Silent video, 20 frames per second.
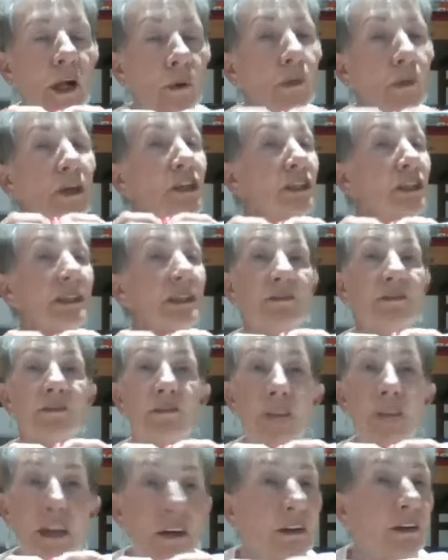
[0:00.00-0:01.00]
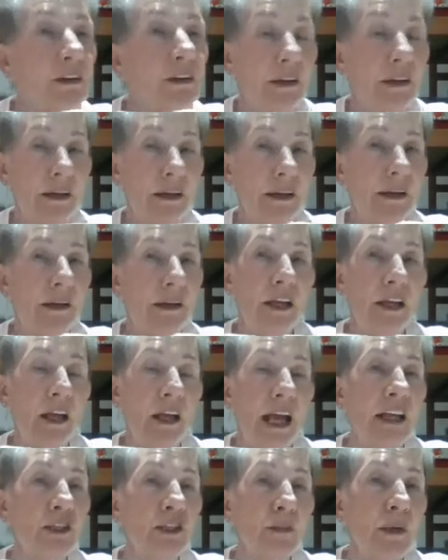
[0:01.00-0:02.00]
which is very,
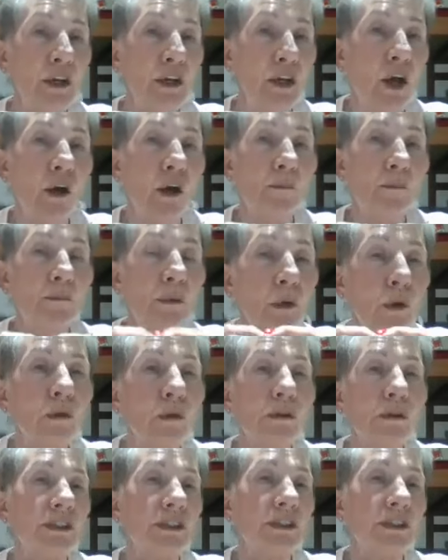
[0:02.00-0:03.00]
as we know, pearls